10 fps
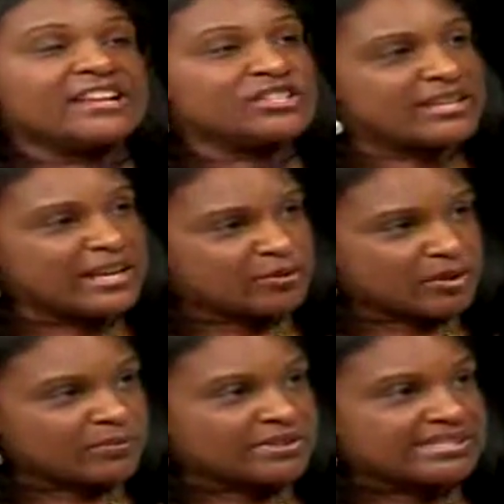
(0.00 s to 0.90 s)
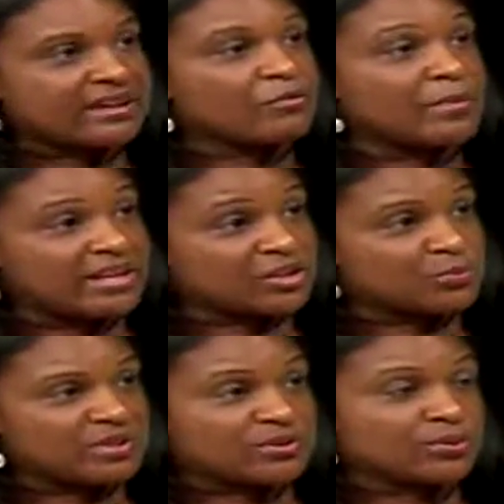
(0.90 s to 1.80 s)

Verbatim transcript: educate them on self management okay.